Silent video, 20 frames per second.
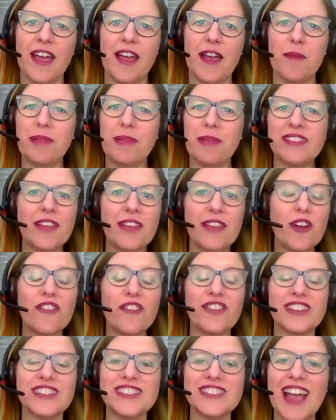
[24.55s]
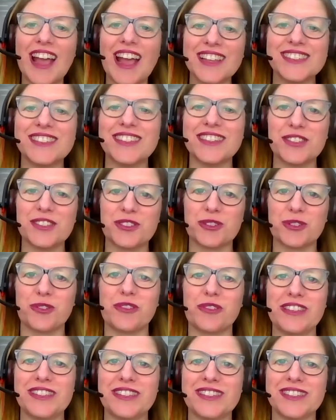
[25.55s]
and because they've got fantastic
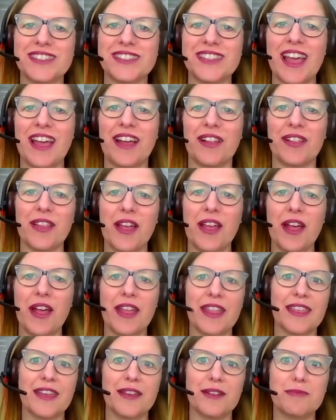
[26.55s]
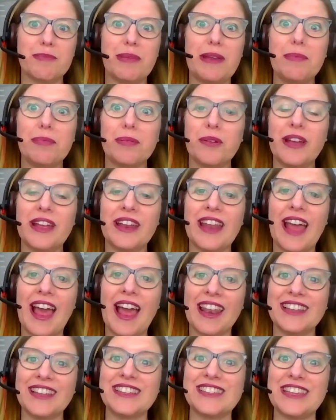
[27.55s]
stories to tell that people in
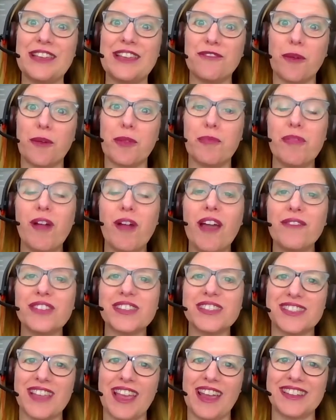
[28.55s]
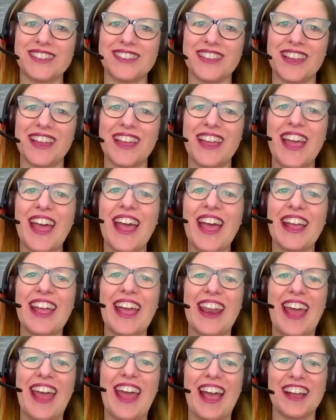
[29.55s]
L&D from the private sector
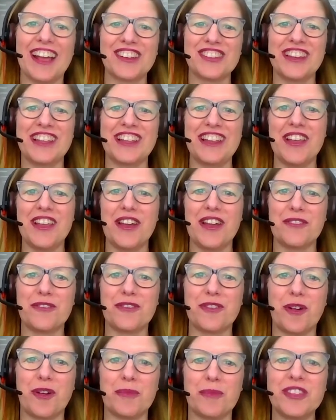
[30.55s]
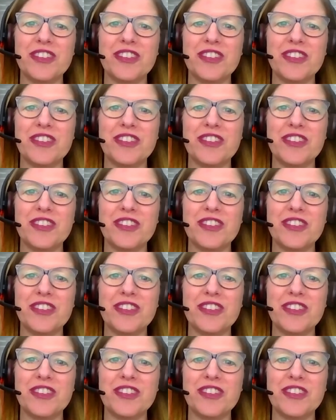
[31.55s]
can actually learn from.